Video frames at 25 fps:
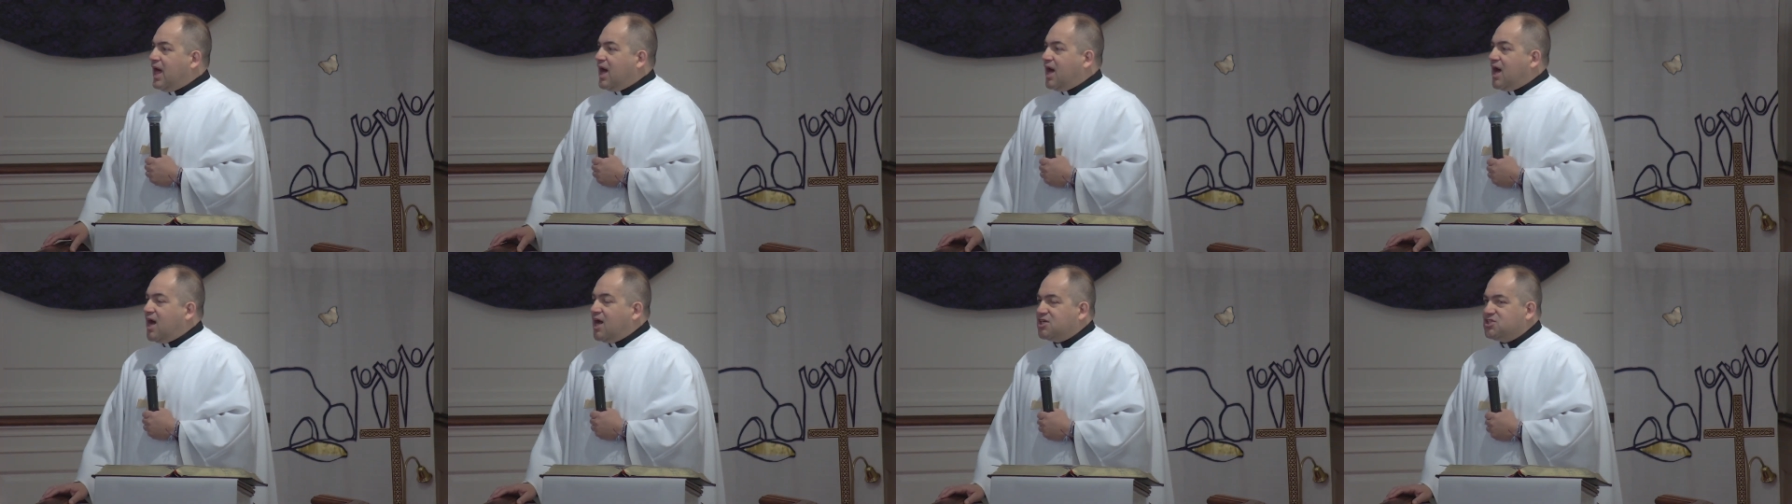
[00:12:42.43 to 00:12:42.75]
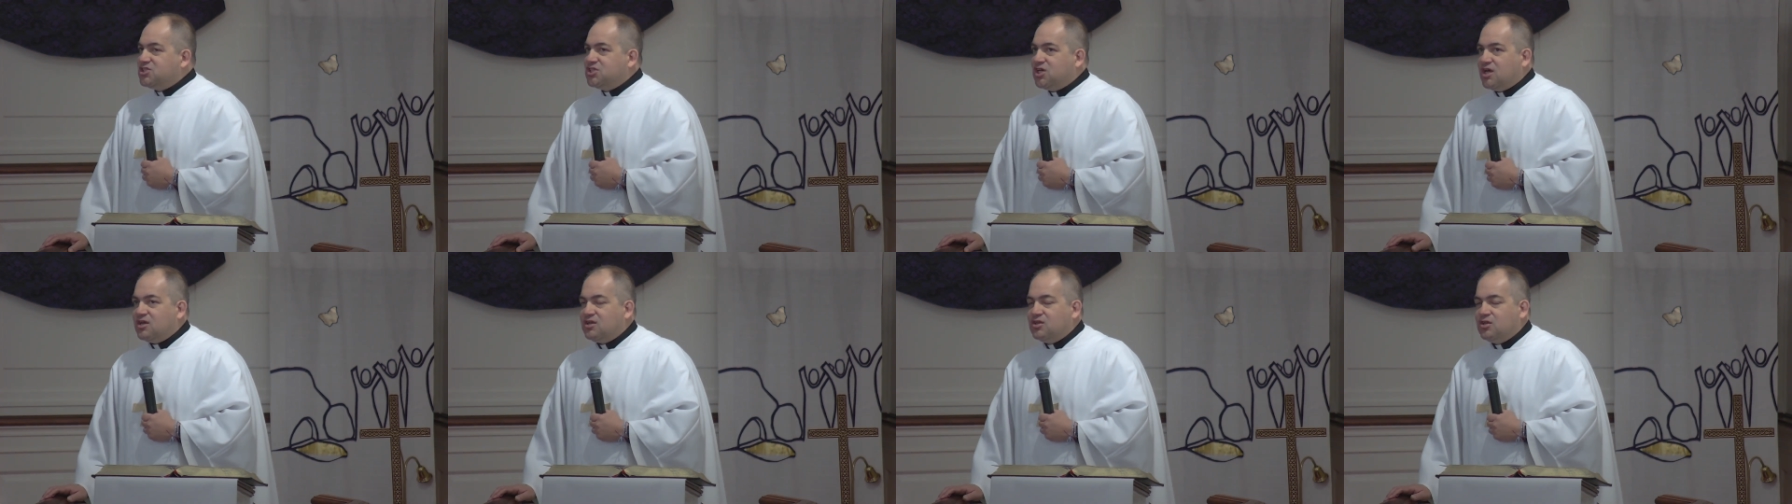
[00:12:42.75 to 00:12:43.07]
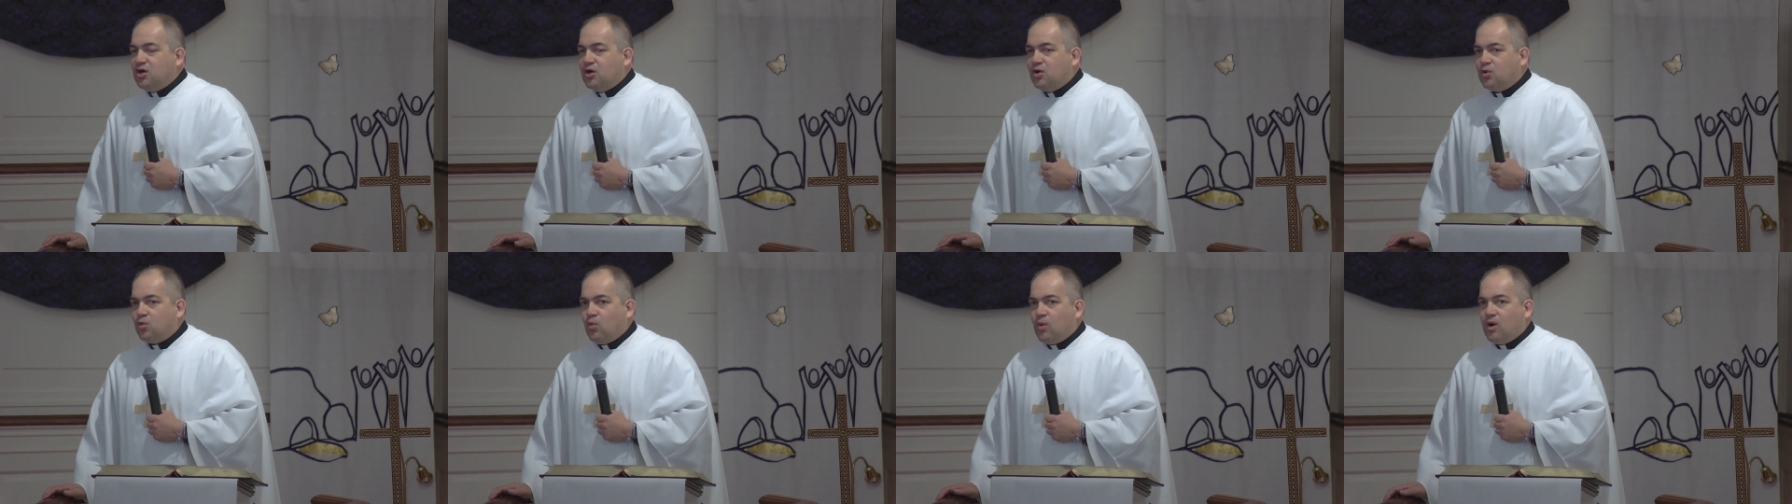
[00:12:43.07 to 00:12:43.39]
I shall
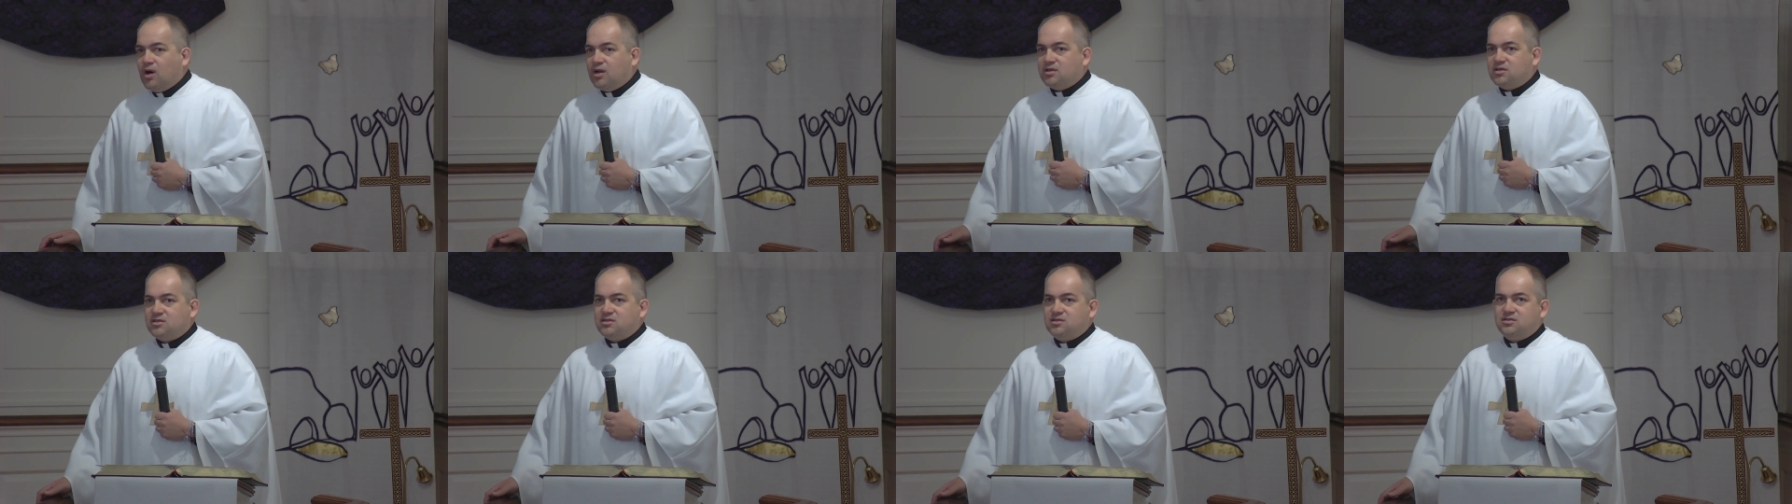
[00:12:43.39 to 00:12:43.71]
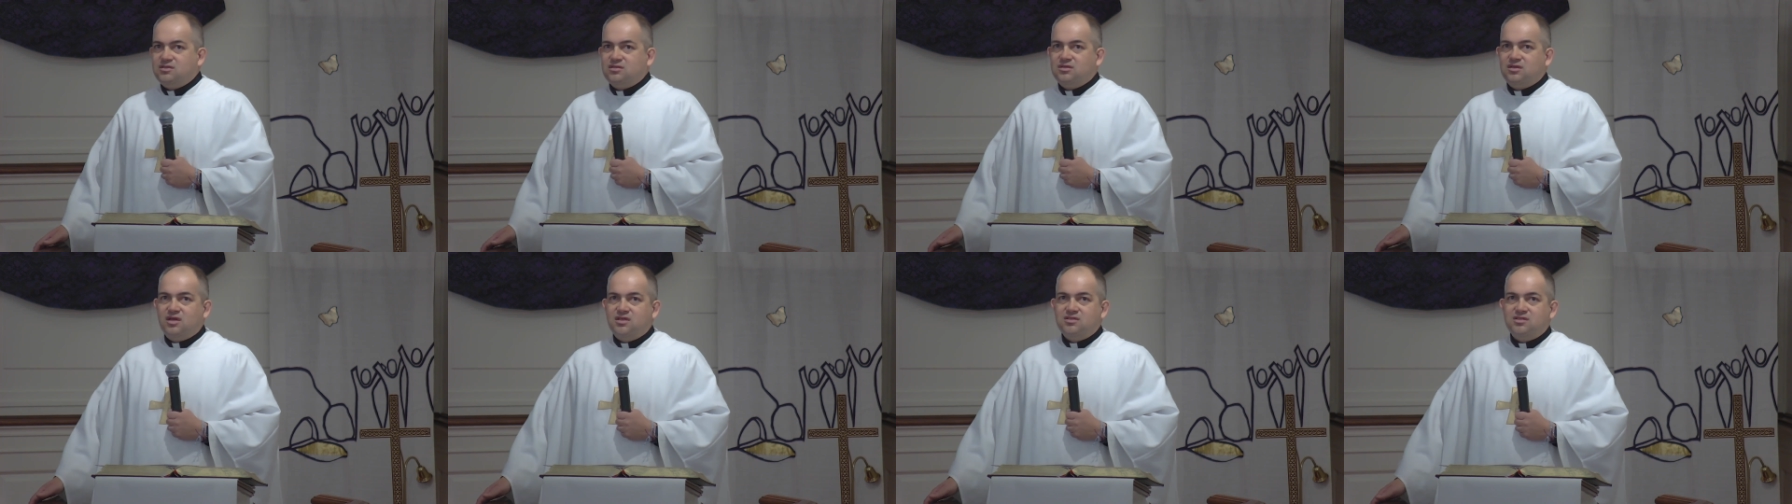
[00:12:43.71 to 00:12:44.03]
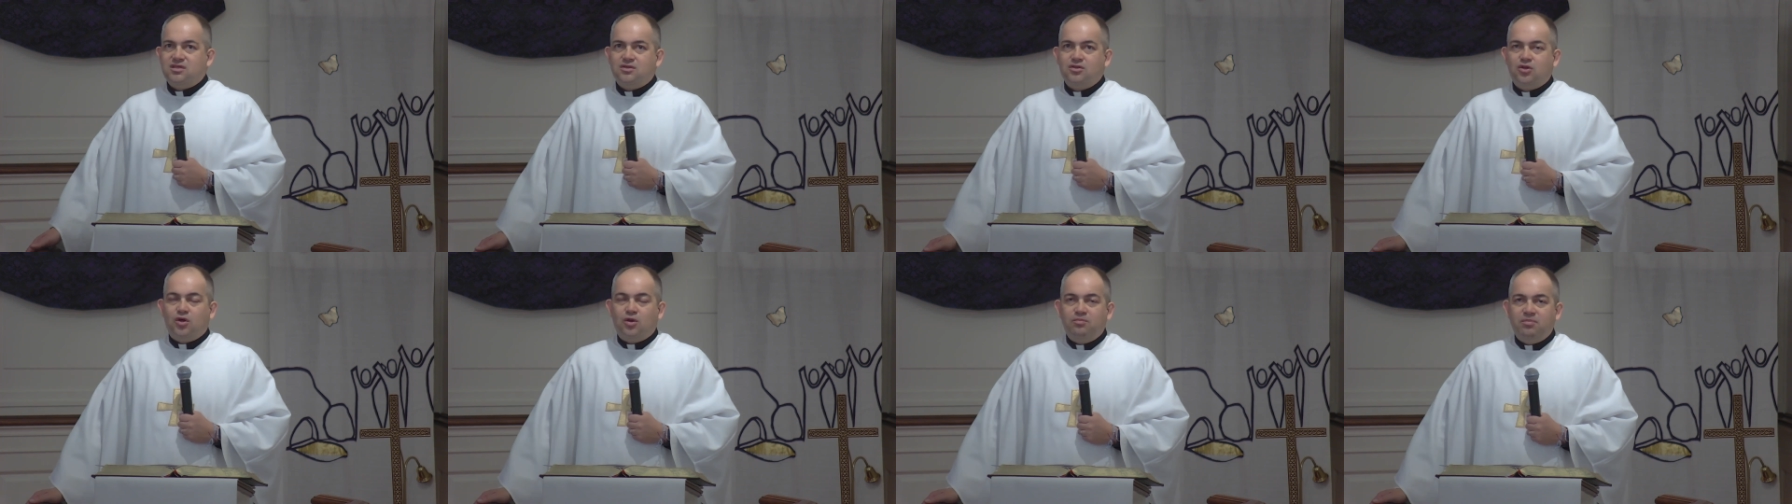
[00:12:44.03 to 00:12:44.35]
not want. I
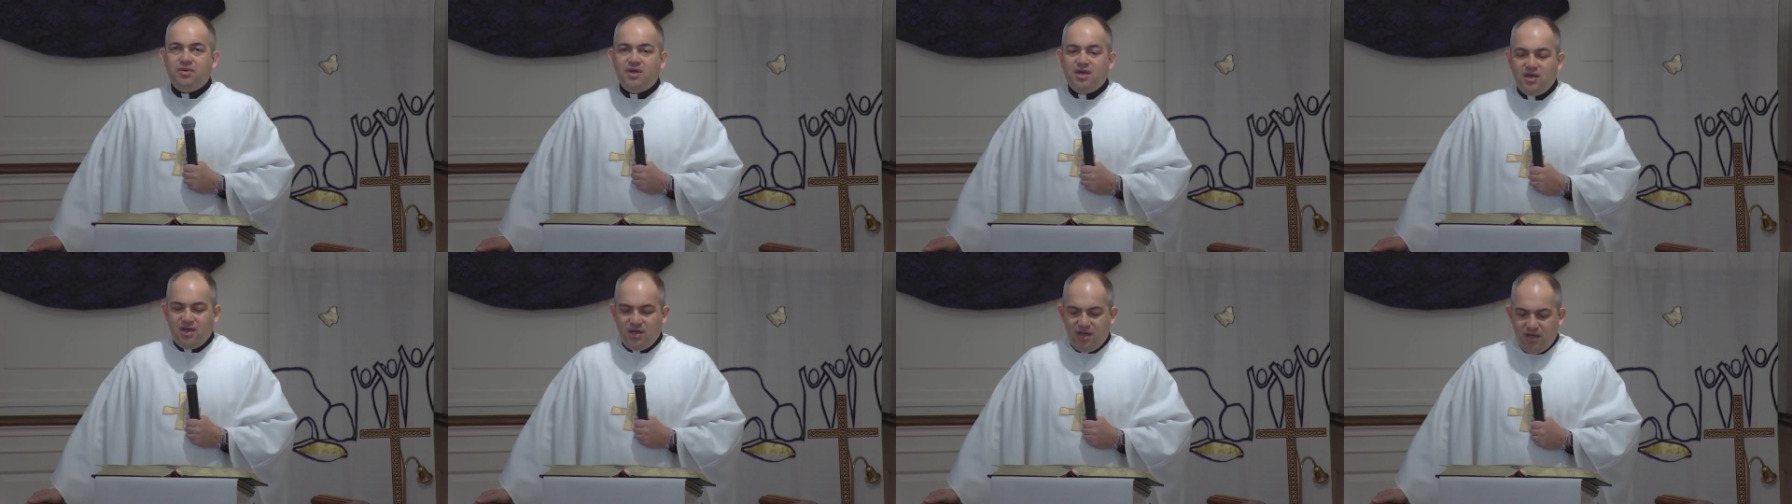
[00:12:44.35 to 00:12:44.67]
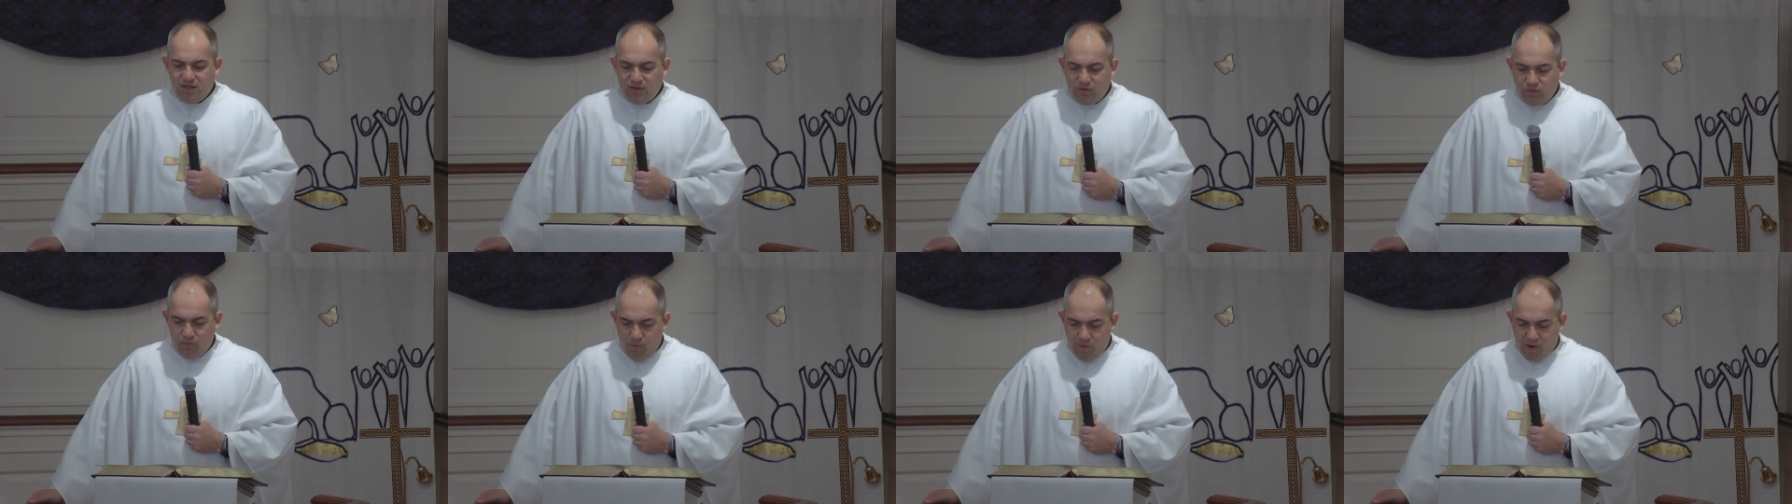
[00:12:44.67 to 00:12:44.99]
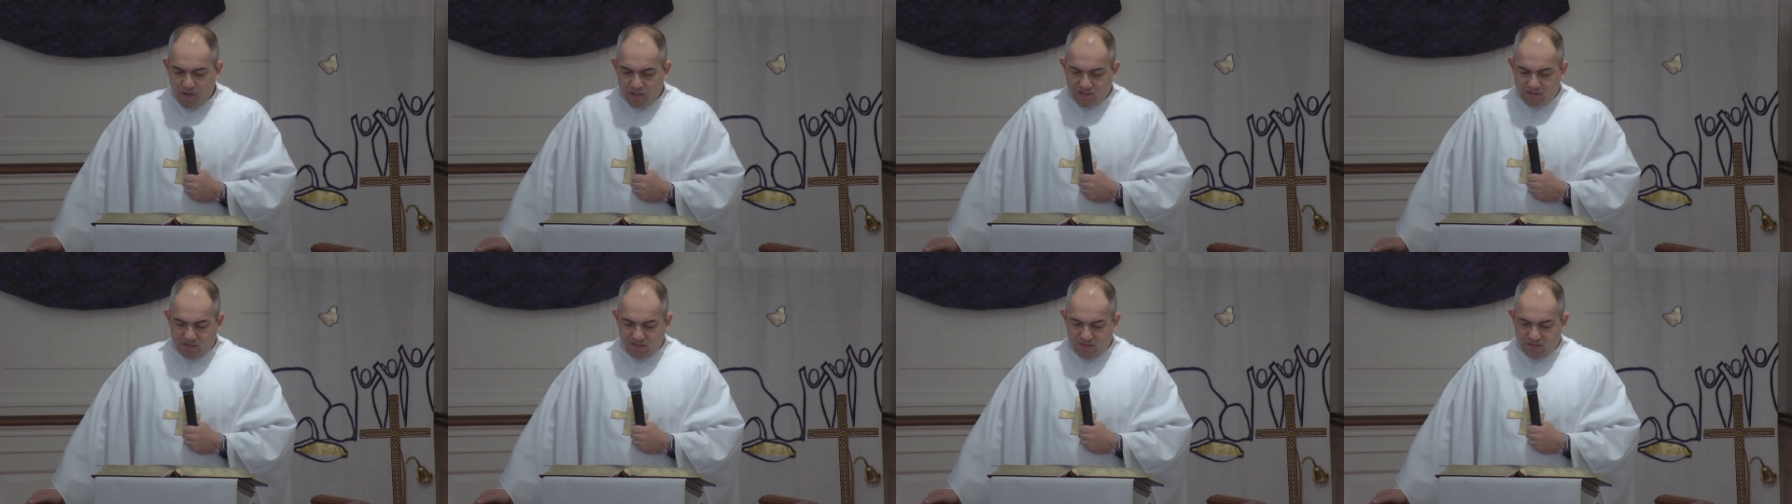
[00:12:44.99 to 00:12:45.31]
shall not be in
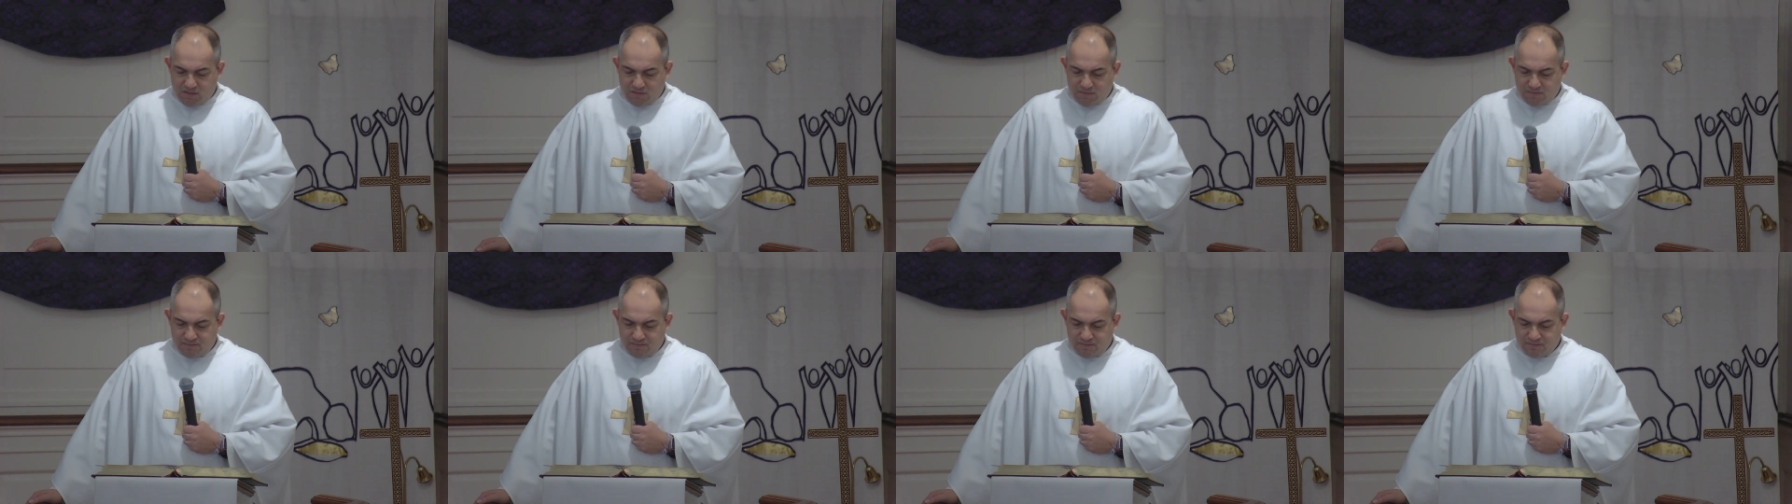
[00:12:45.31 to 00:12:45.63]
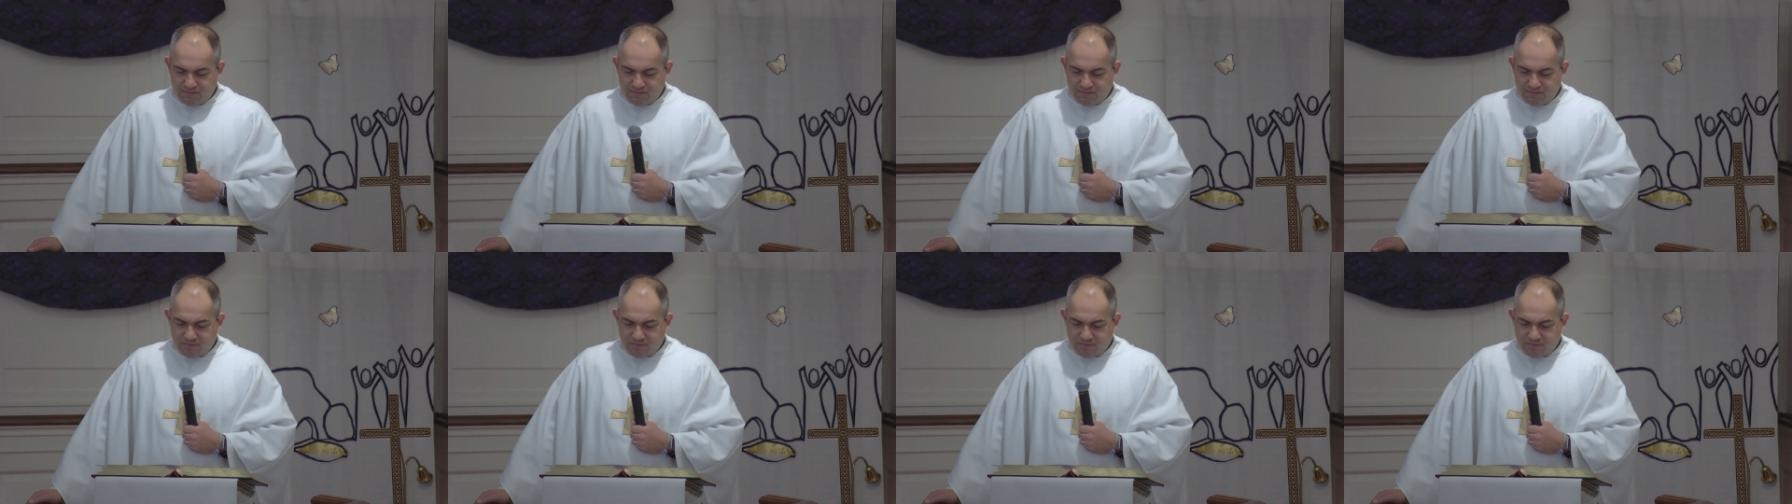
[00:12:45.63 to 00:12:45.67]
want.